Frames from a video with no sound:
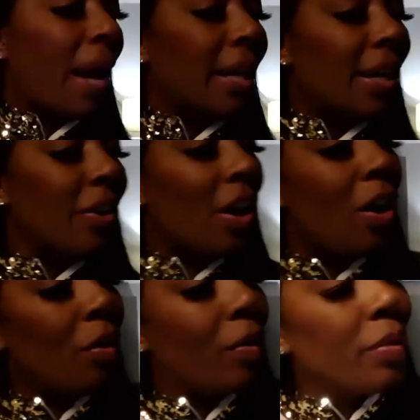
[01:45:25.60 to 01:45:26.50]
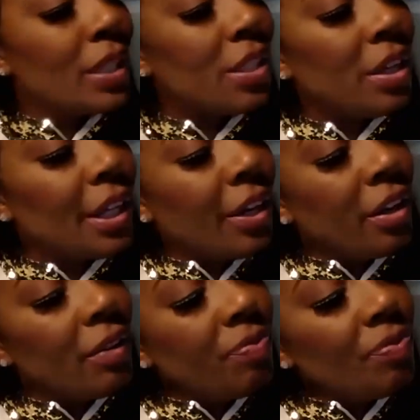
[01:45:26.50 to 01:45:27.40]
I can hear you. Oh, it's on
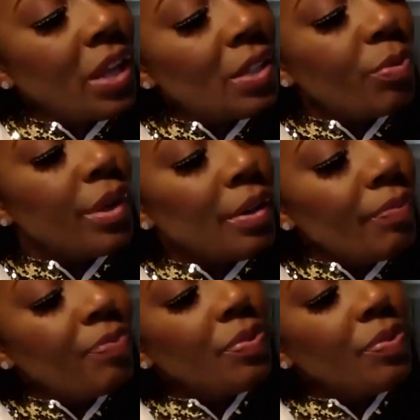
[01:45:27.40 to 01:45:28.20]
here. That's weird.